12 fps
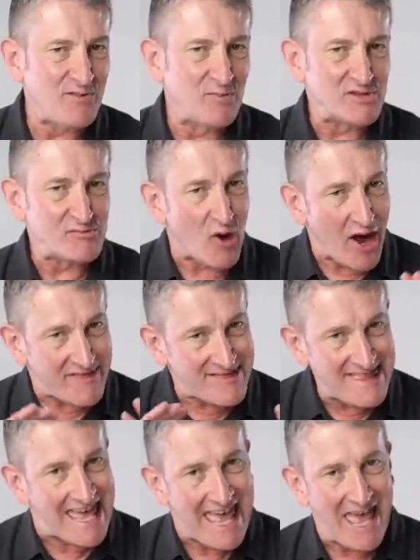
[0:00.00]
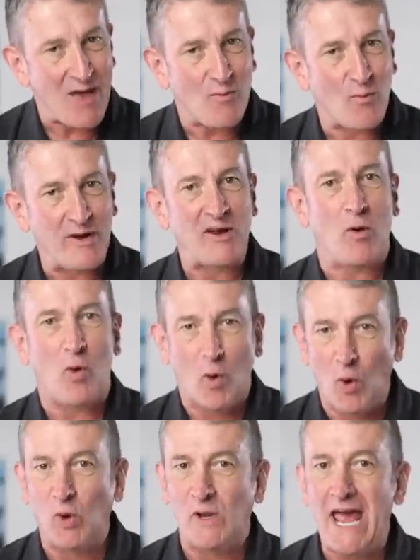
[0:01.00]
was right there when it
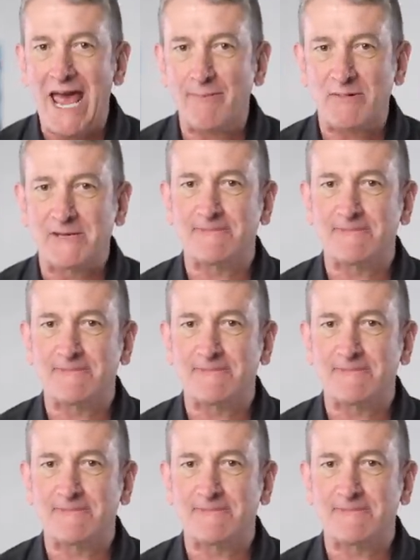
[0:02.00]
all happened.